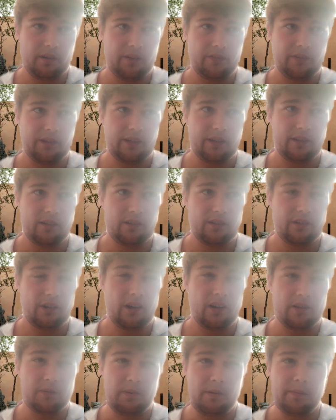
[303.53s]
I think
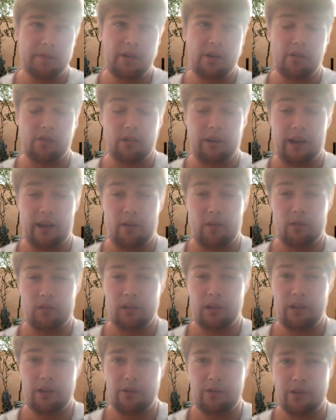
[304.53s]
Gonzalez maybe going out on
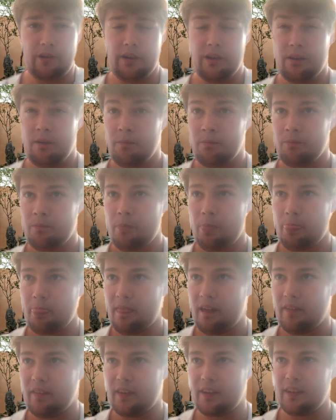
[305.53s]
loan,
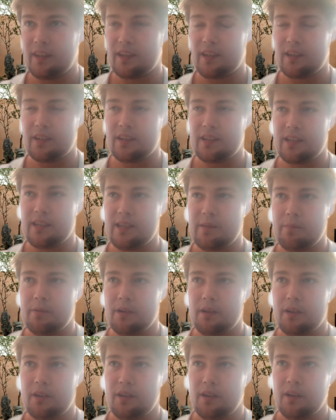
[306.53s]
and then they could keep
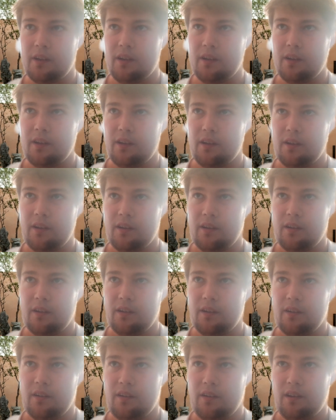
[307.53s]

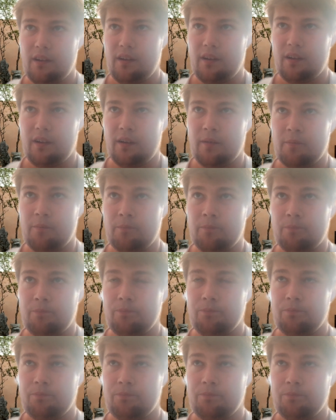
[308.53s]
Everiche